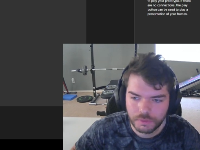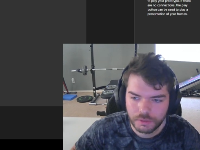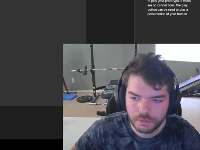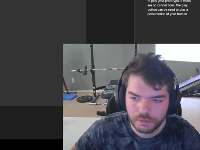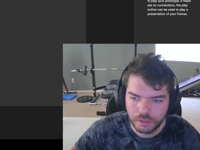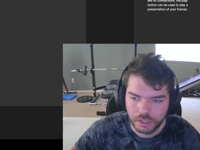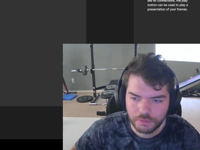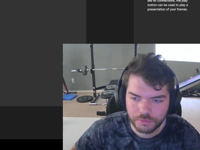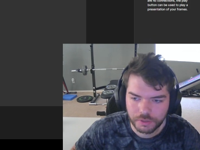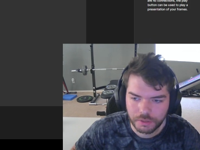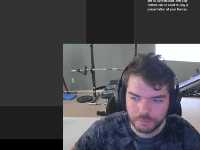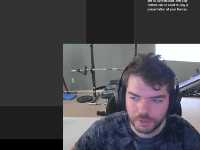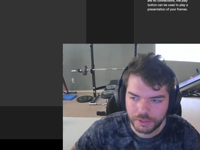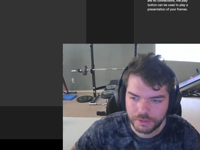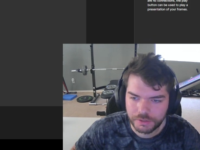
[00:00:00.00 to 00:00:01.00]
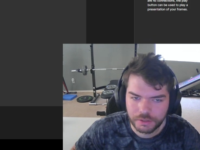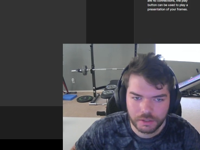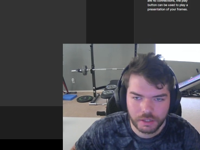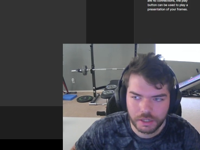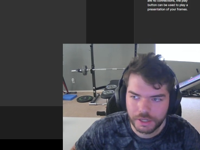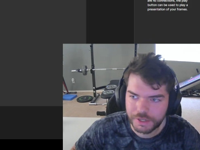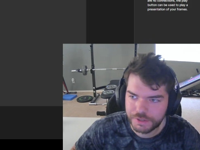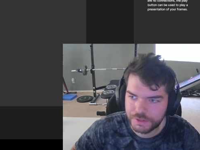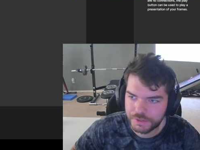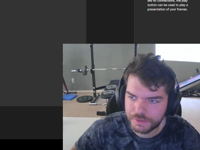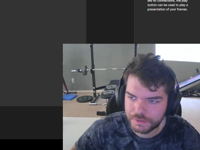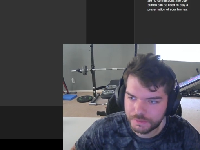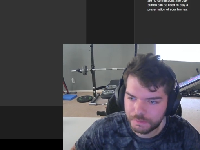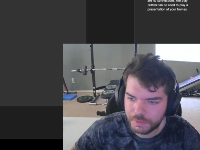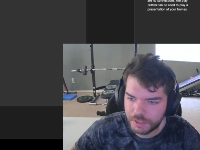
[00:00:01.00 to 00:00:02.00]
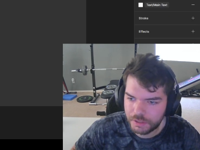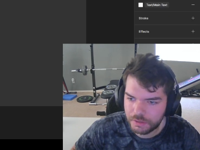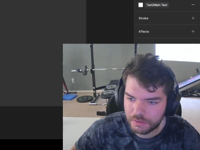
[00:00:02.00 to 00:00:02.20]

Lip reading: And for the button, I just made